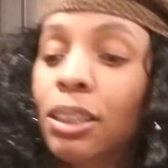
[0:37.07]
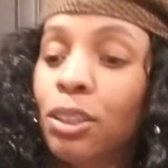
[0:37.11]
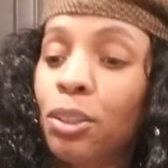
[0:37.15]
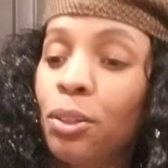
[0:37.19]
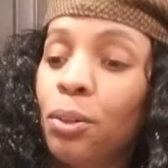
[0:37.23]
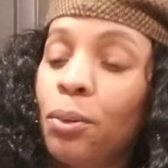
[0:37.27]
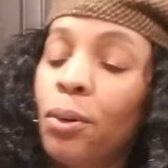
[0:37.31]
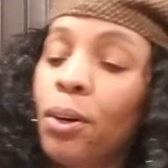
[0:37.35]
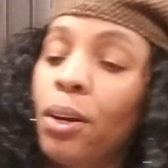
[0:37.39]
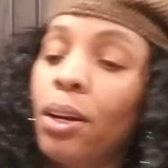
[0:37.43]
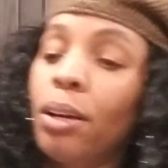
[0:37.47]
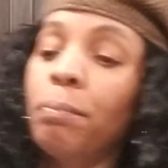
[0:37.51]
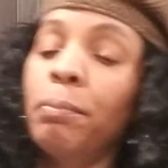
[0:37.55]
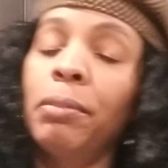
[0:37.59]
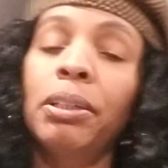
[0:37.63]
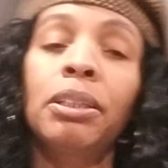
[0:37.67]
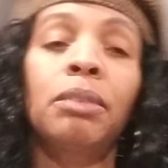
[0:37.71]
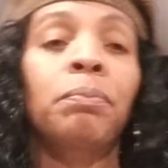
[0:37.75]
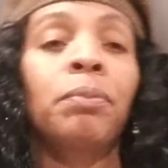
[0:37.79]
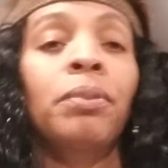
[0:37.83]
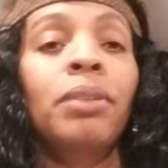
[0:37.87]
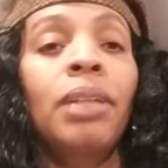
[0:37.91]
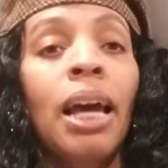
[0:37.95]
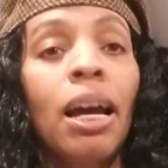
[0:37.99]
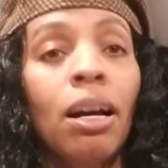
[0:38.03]
Lord,
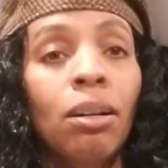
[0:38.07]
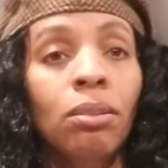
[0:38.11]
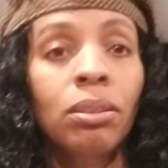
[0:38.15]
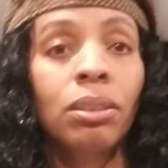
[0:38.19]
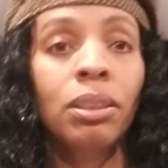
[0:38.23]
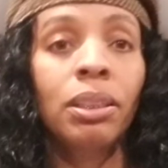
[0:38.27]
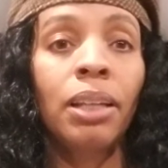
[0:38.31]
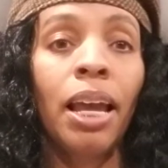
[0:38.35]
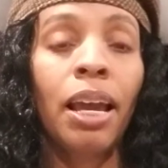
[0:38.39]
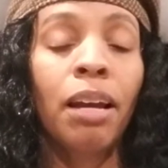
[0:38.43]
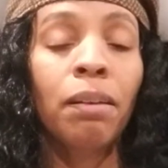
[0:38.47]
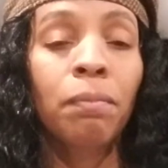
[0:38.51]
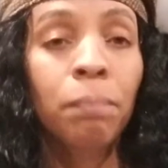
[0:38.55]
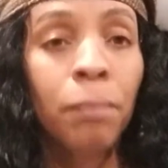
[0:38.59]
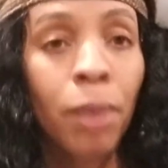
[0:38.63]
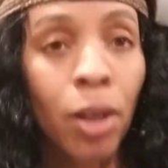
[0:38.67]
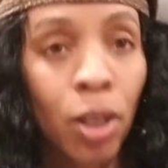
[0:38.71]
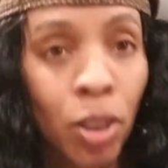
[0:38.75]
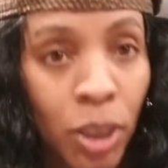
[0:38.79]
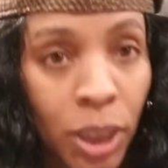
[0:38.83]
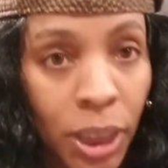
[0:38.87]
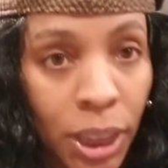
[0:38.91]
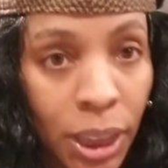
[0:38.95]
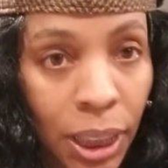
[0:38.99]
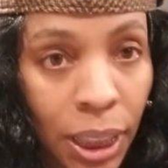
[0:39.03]
mispronounce it. Have
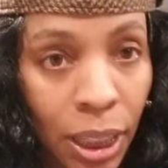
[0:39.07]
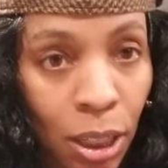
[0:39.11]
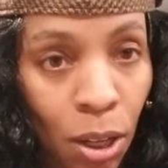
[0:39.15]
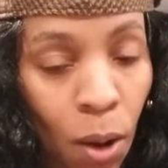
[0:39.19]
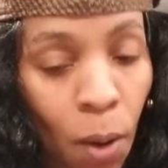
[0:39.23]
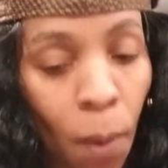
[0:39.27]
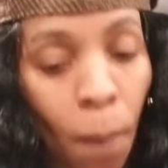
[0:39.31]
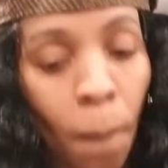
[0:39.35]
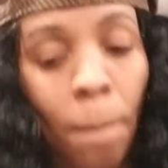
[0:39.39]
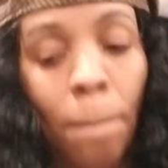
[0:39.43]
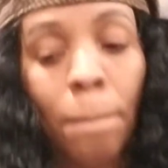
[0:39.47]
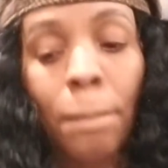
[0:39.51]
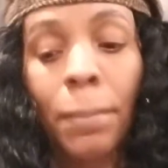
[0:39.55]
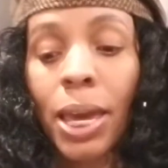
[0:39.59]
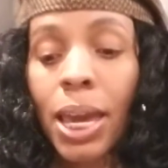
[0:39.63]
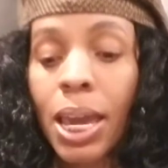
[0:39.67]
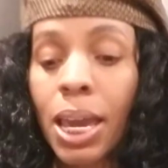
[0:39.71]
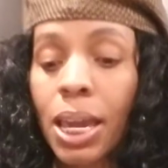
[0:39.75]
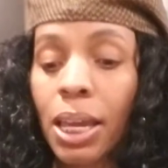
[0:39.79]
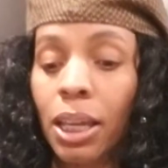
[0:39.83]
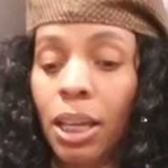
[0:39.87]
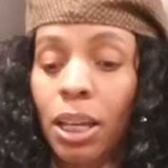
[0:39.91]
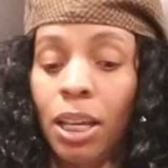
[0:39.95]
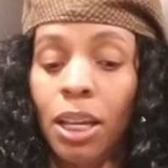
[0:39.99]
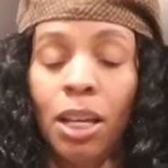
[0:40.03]
mercy on
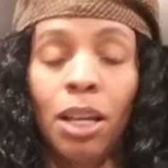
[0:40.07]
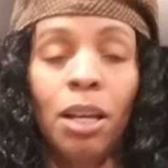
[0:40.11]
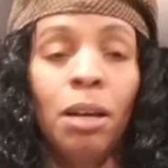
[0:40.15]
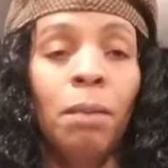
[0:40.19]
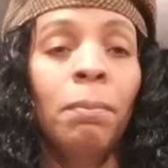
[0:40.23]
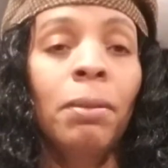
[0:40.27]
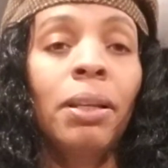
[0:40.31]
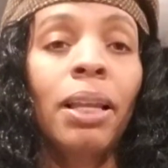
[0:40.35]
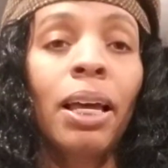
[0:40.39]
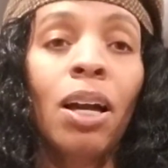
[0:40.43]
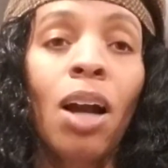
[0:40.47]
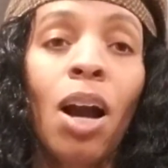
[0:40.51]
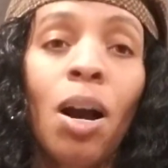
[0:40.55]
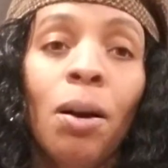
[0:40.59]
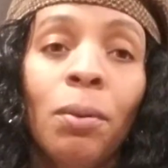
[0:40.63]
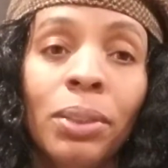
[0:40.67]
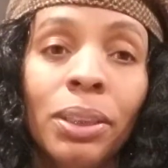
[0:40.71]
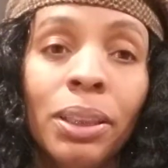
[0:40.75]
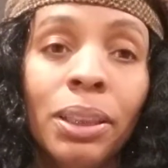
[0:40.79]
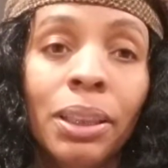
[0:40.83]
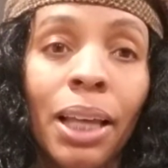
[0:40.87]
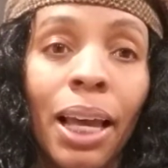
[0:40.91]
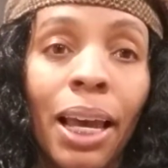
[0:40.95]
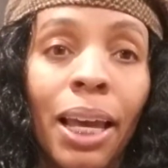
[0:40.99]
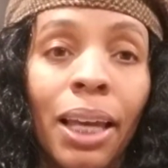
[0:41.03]
me. Like I always
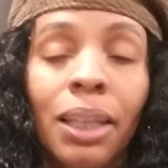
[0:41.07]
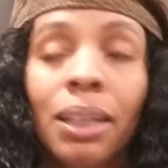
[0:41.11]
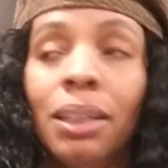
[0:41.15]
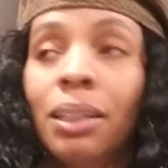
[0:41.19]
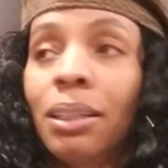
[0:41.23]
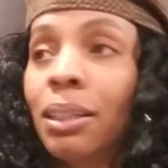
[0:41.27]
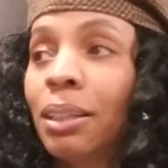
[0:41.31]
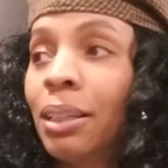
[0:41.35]
say,